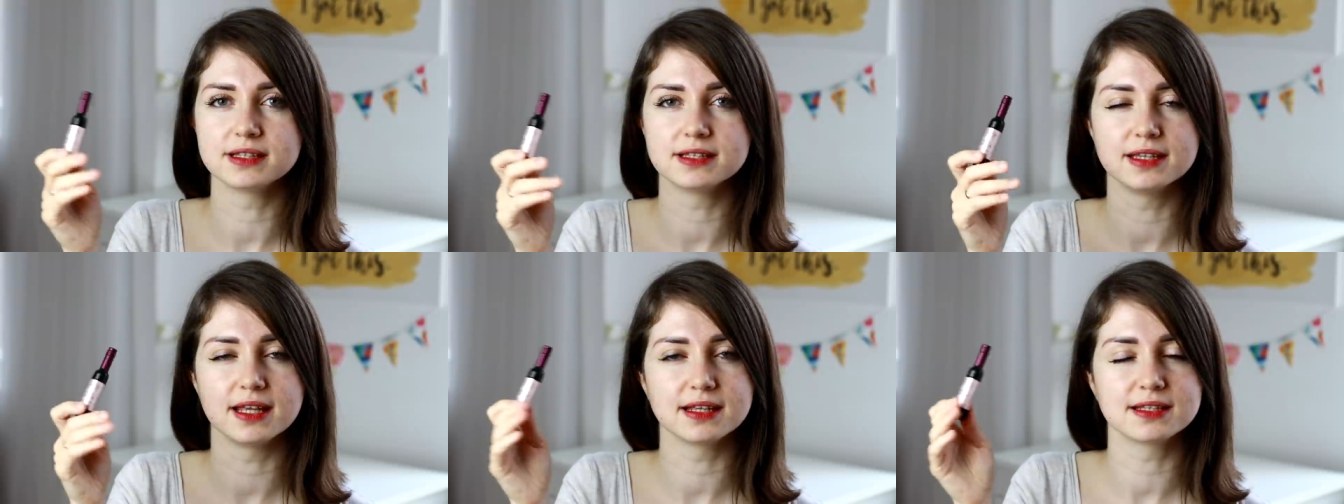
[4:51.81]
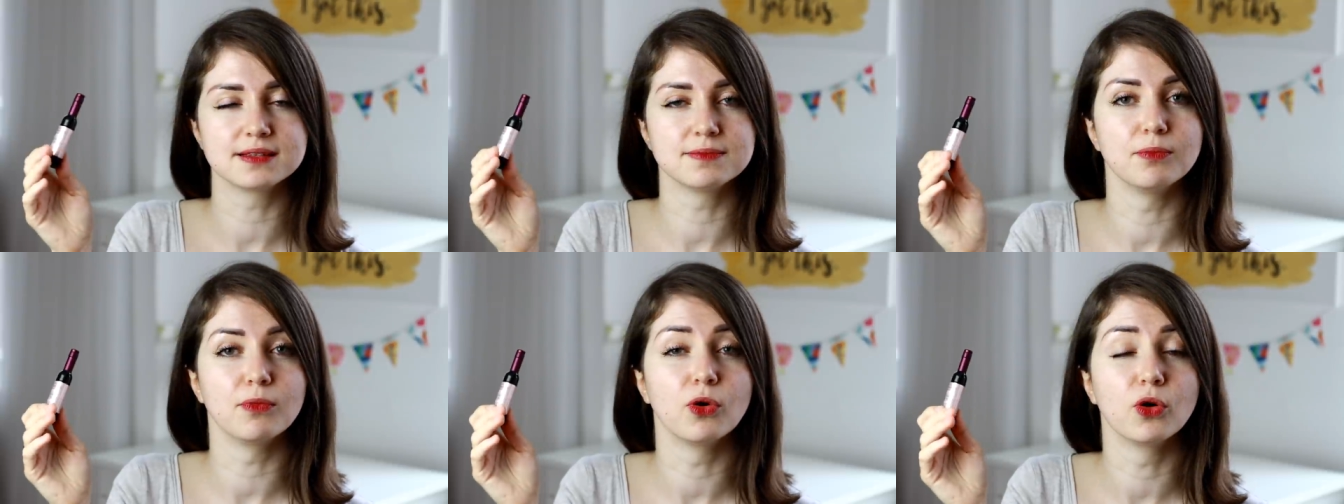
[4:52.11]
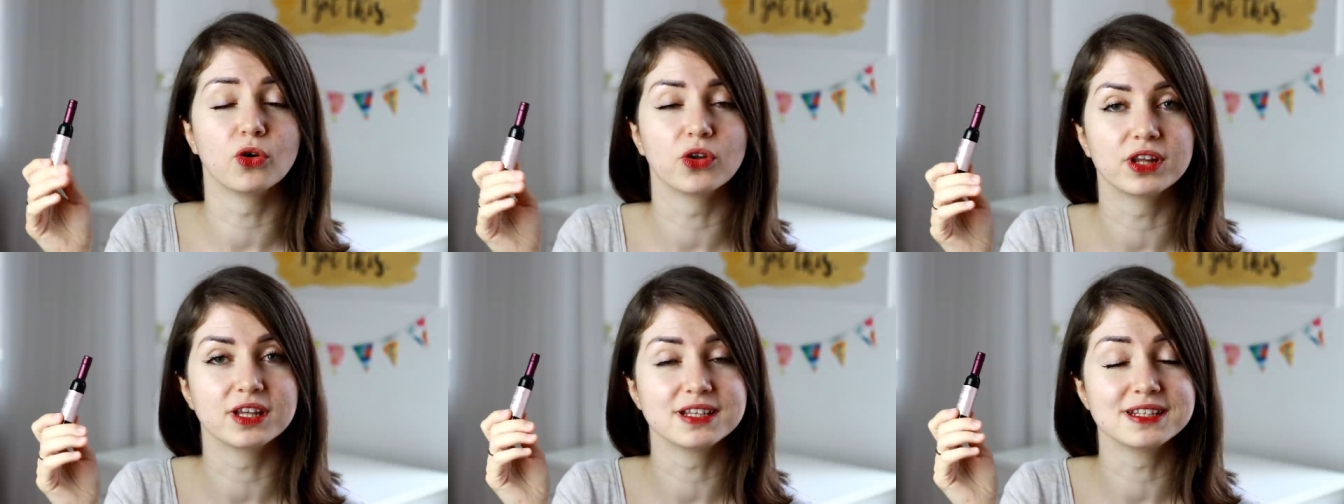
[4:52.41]
that's
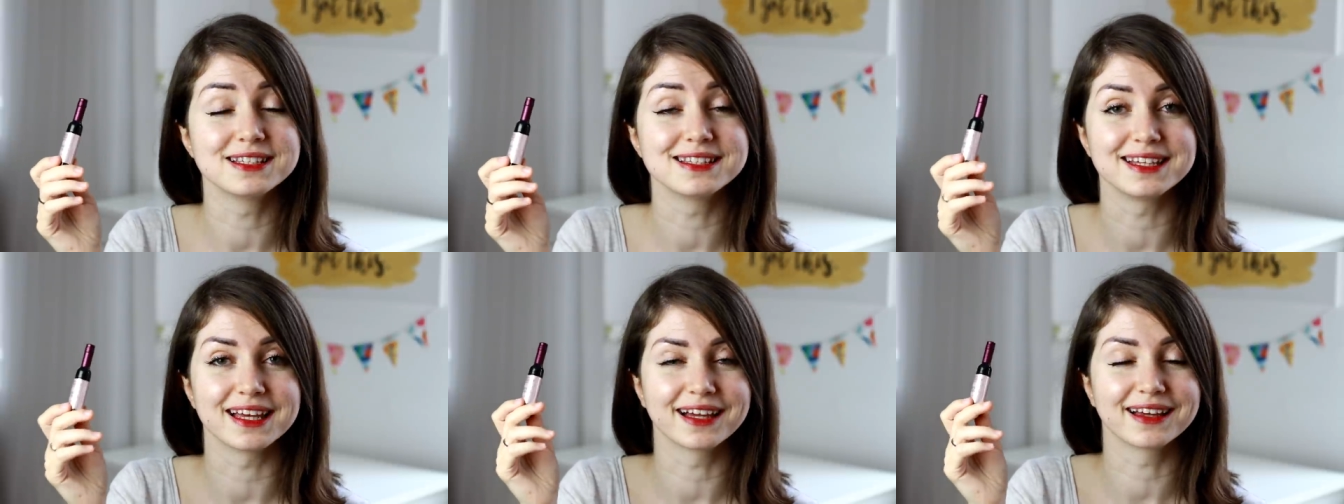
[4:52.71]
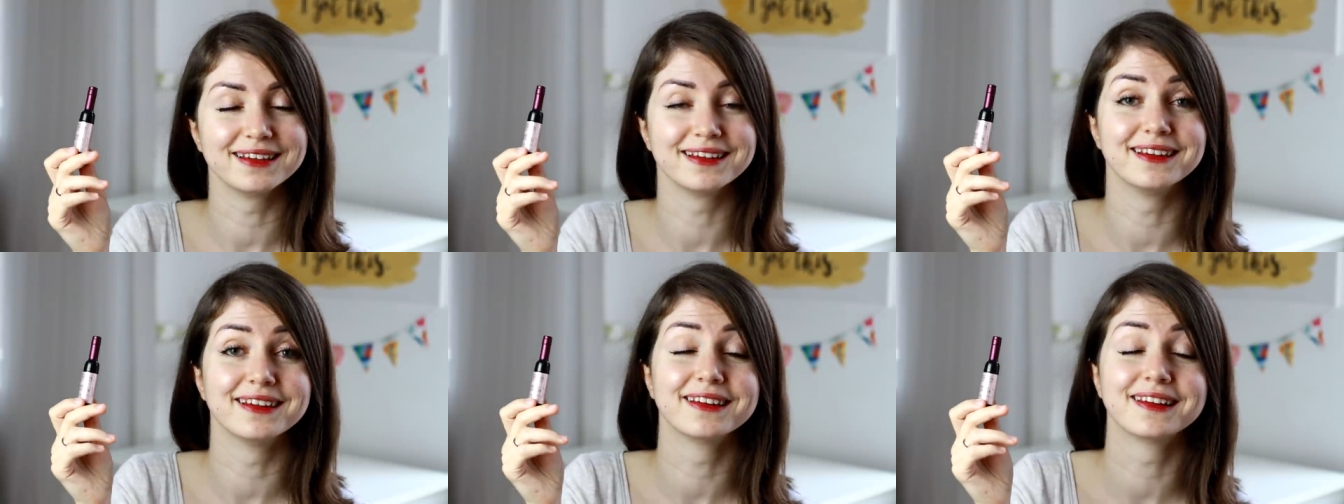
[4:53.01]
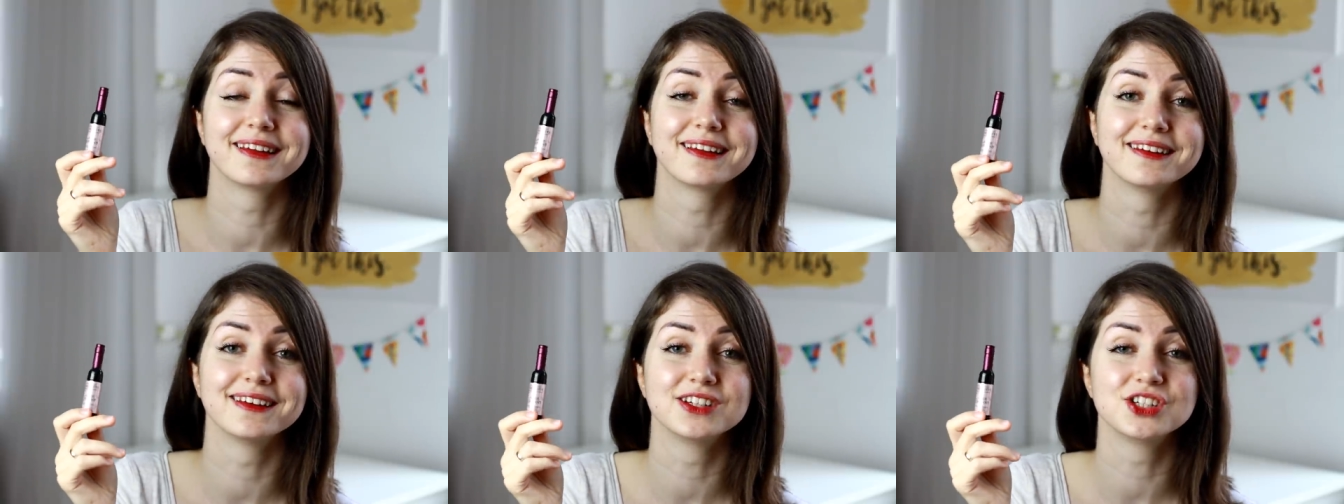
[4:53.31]
more than second and
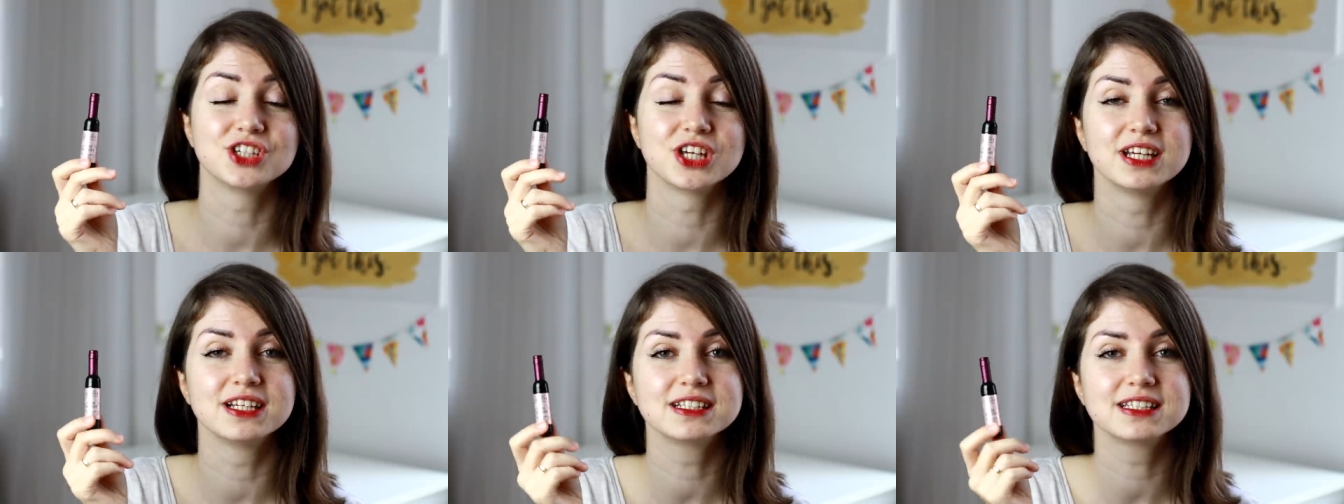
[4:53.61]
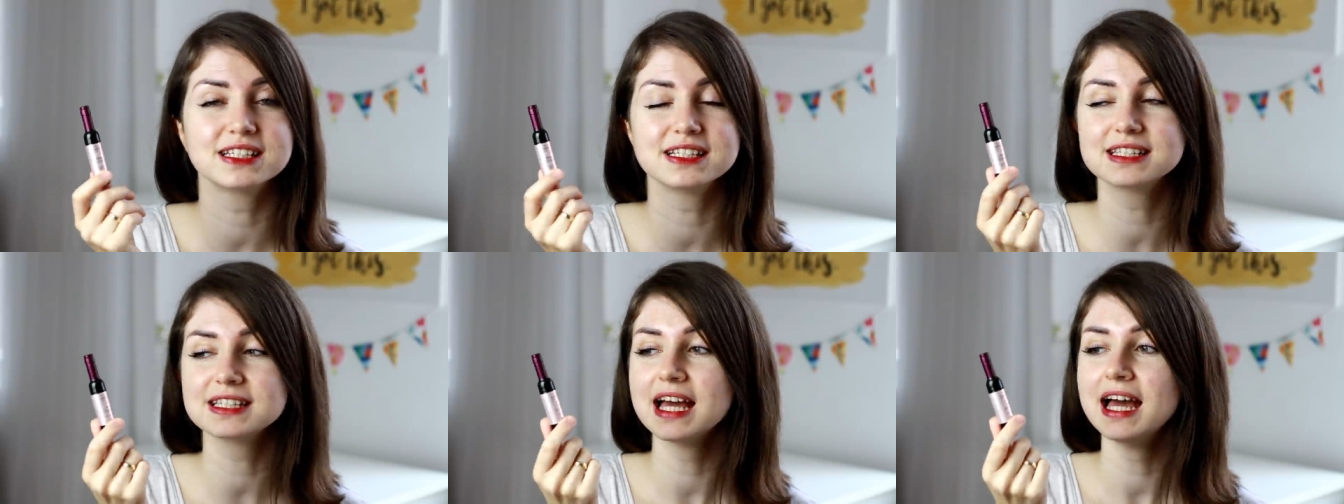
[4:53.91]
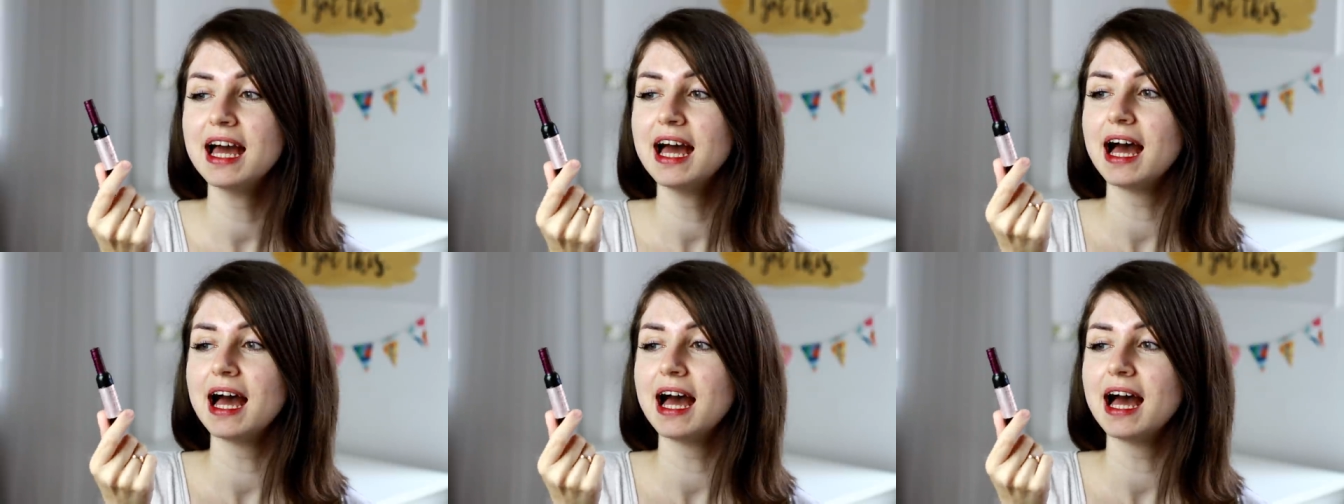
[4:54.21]
third chances,